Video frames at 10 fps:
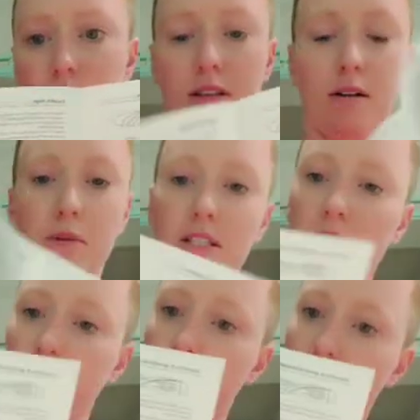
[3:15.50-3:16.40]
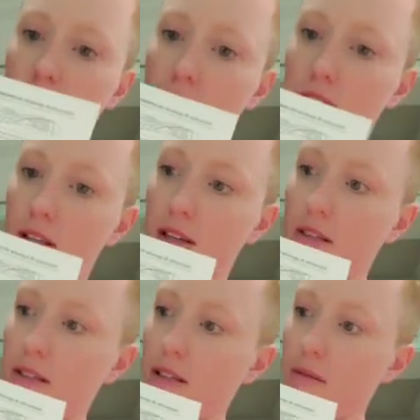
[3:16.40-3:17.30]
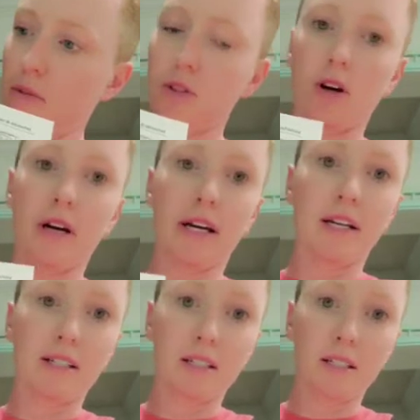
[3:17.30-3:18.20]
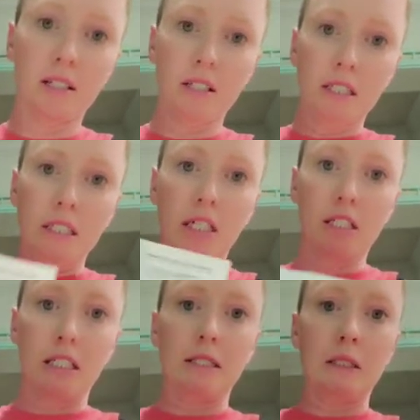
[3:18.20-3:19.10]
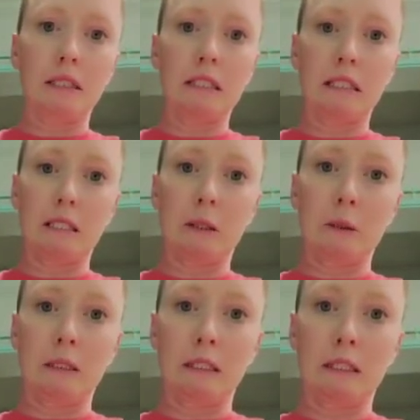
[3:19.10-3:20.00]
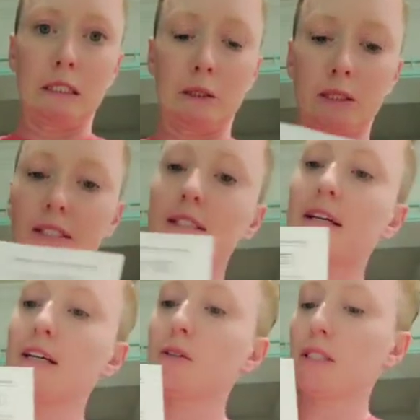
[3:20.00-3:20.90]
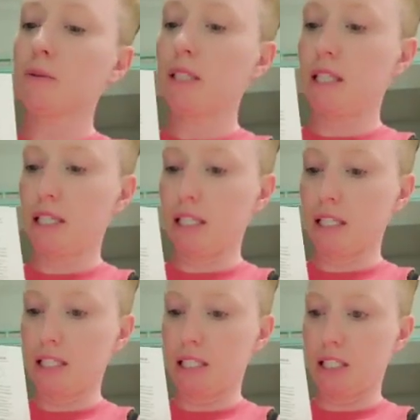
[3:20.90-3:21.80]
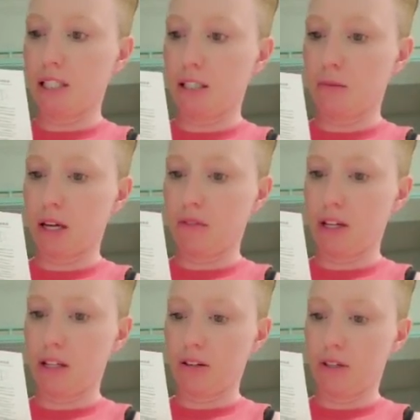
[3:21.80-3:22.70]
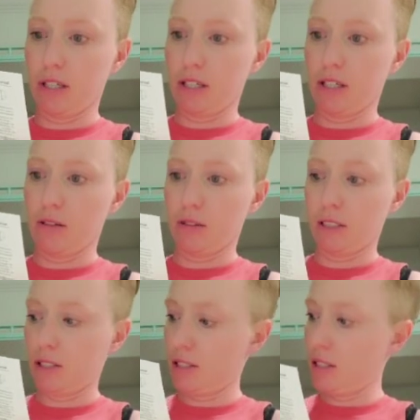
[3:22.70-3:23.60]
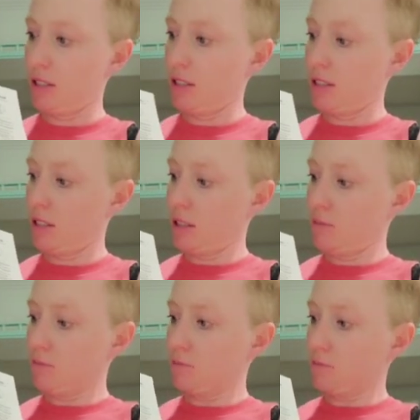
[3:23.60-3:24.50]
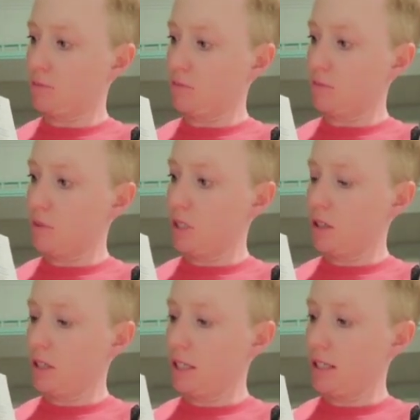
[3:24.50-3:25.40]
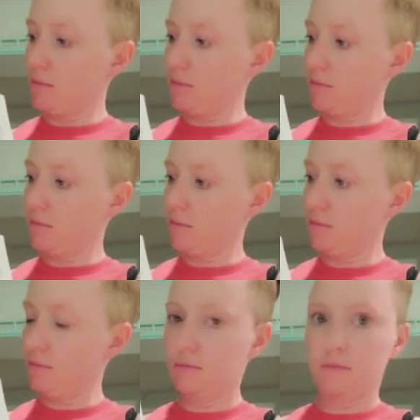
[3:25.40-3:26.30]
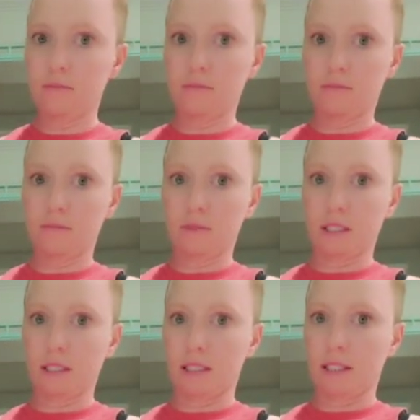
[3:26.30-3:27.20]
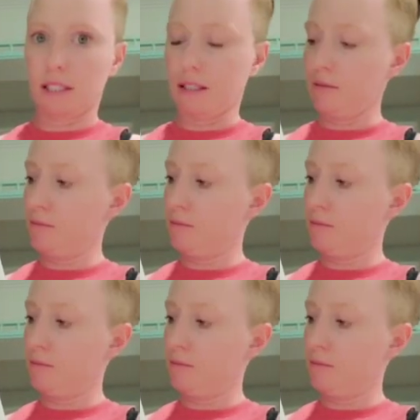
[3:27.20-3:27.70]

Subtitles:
Not my, sorry, other languages, I don't read those. I only read English. I'm not very good at reading the other ones. All right, let's see.